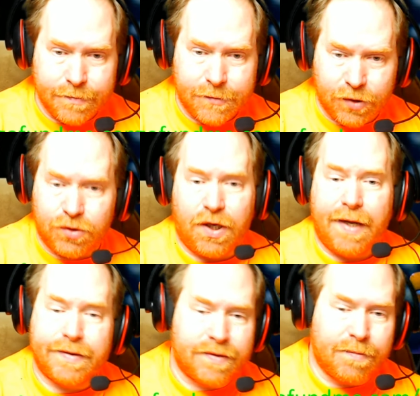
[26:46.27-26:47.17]
So she
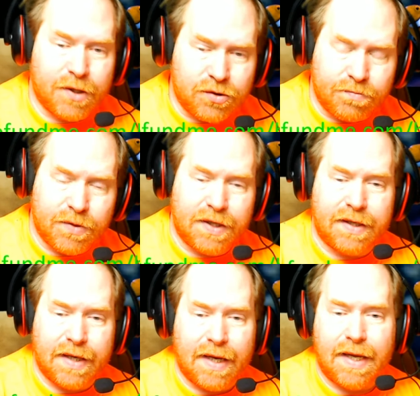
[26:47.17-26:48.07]
has some extra
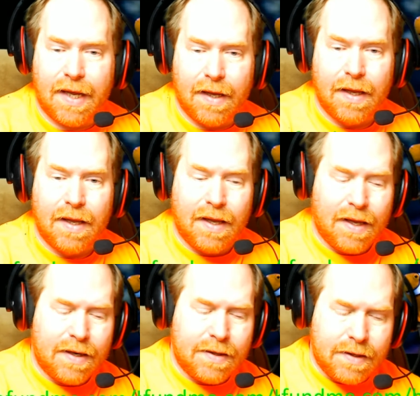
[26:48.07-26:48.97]
money,
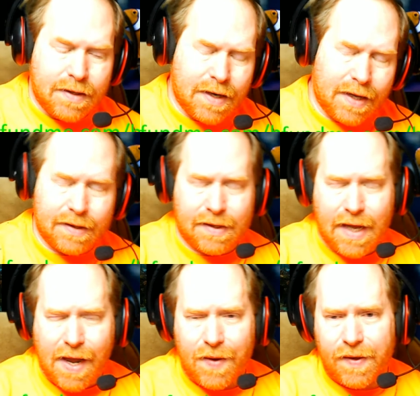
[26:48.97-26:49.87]
not
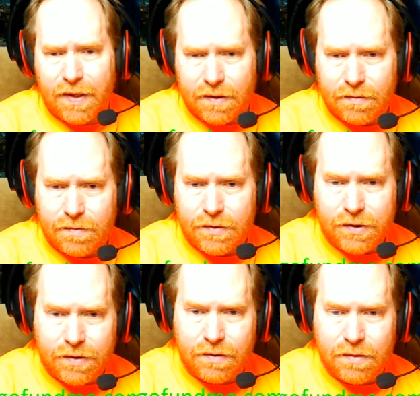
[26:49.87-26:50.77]
counting.
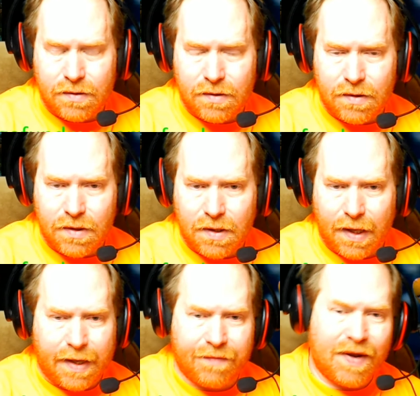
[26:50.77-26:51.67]

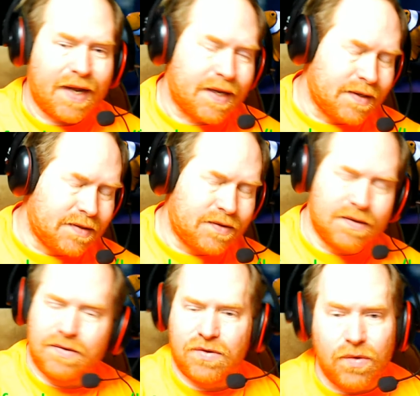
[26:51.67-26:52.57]
Like if I can
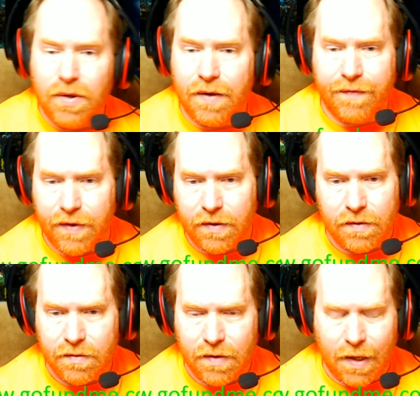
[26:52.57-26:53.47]
still live here,
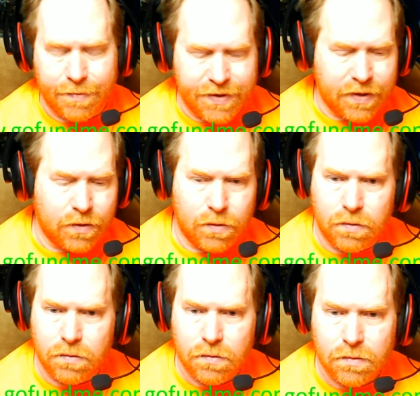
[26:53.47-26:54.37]
I'm single.
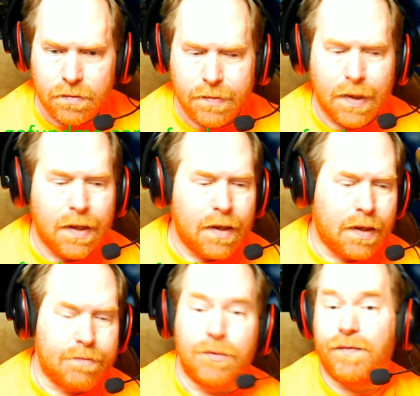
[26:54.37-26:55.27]

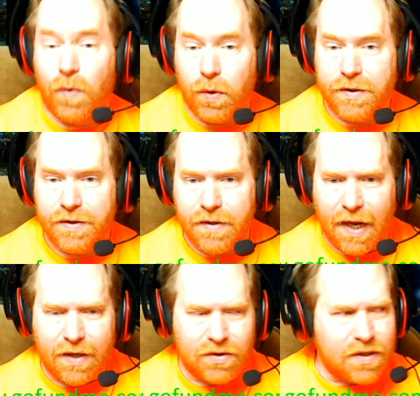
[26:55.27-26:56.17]
I'm divorced,
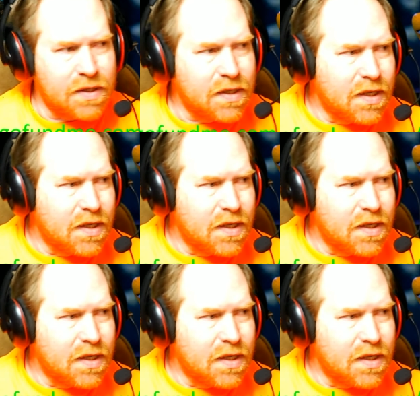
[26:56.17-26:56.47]
actually.